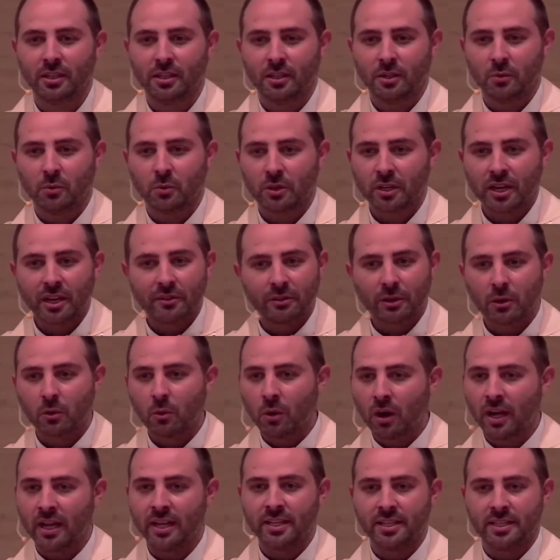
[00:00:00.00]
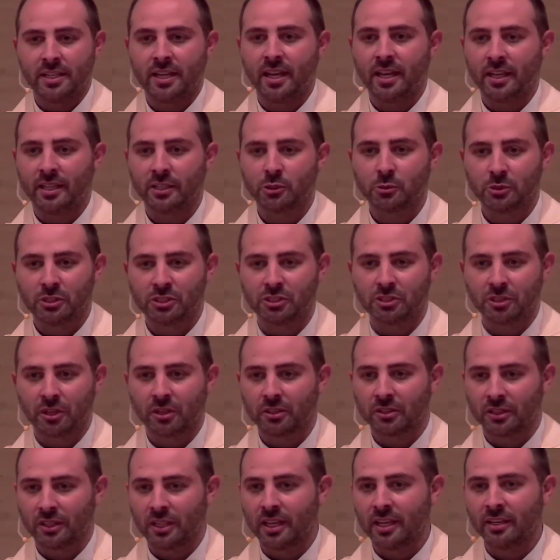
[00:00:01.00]
We're going to have a quiet day as we
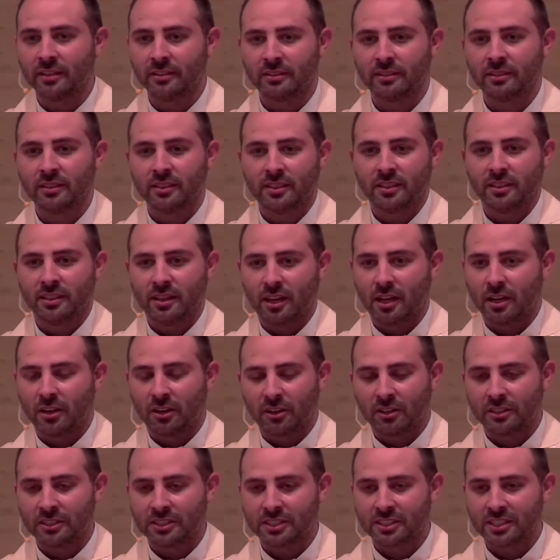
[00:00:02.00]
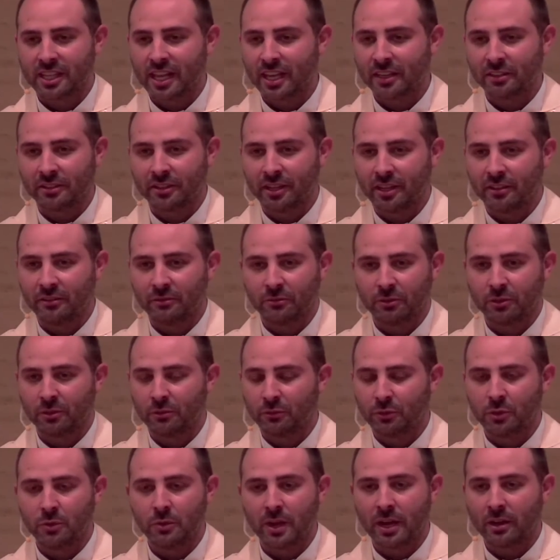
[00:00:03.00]
start Lent on a Saturday for a
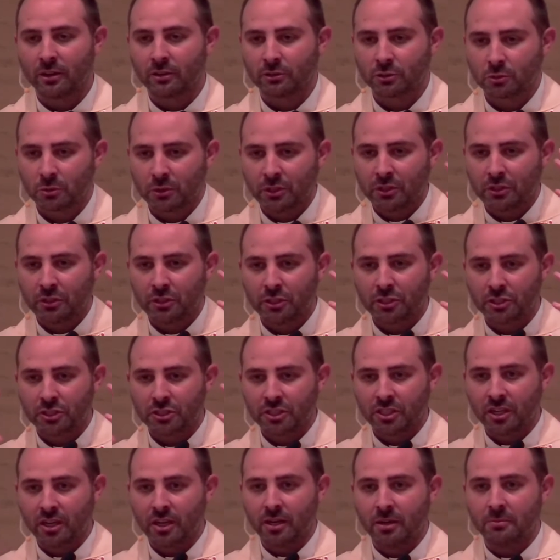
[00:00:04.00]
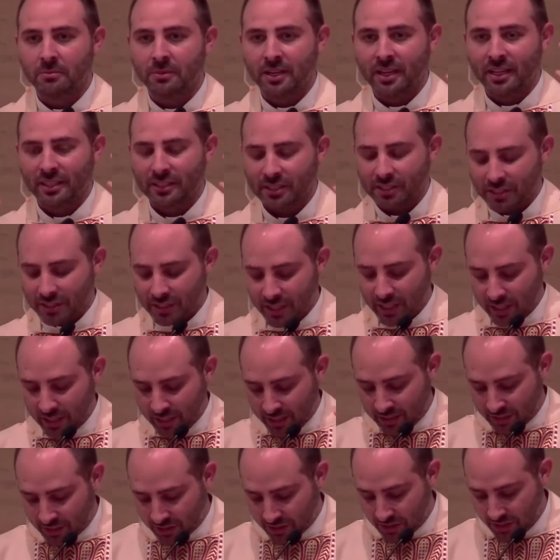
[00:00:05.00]
few hours where you can just come and sit
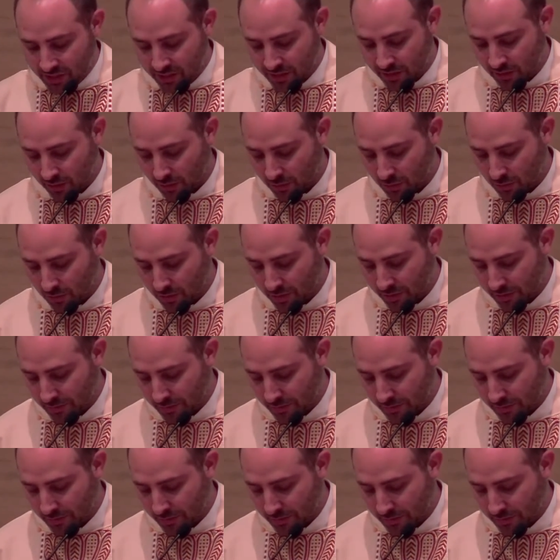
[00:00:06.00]
and seek the Lord.